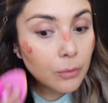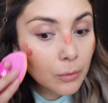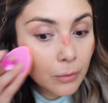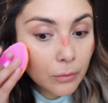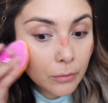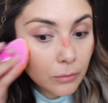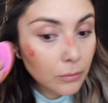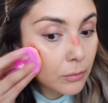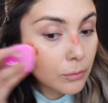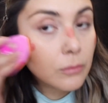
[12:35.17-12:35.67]

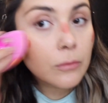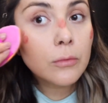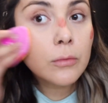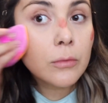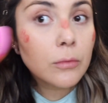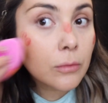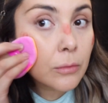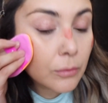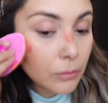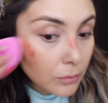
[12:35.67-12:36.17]

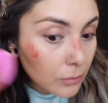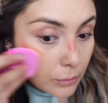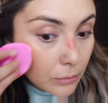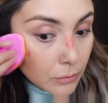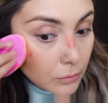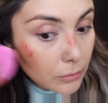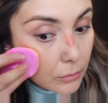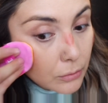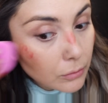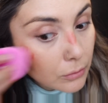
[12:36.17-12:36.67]

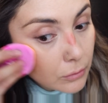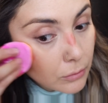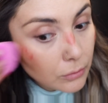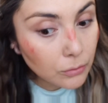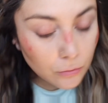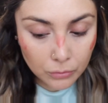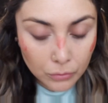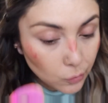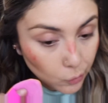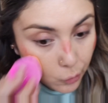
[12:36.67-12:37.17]

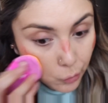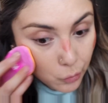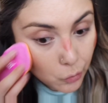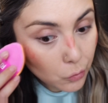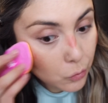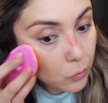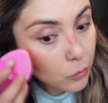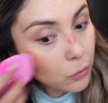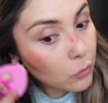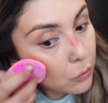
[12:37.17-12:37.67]

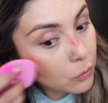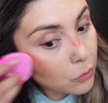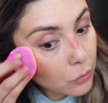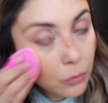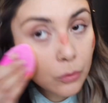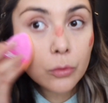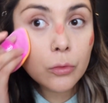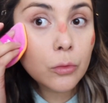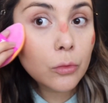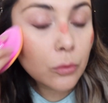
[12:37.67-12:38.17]

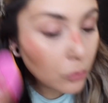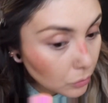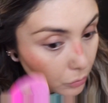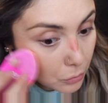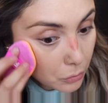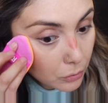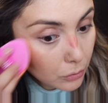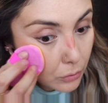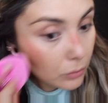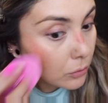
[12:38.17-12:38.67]

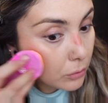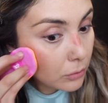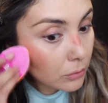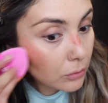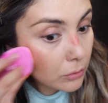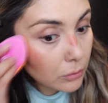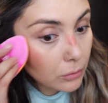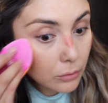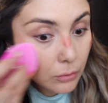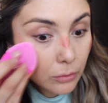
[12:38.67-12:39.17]

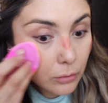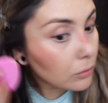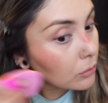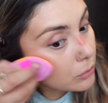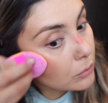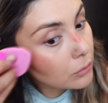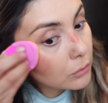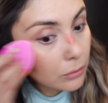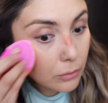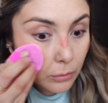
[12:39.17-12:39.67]

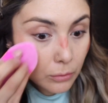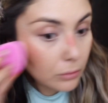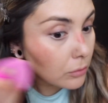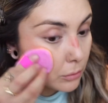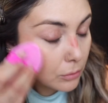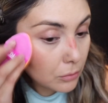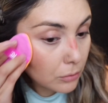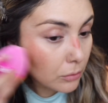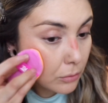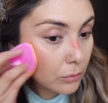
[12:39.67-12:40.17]

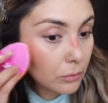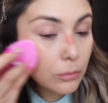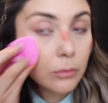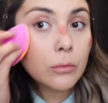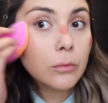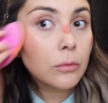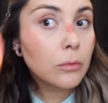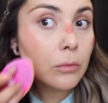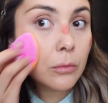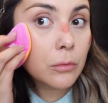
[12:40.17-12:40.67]

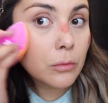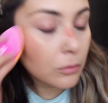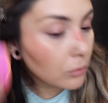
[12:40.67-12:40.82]
(no one is talking)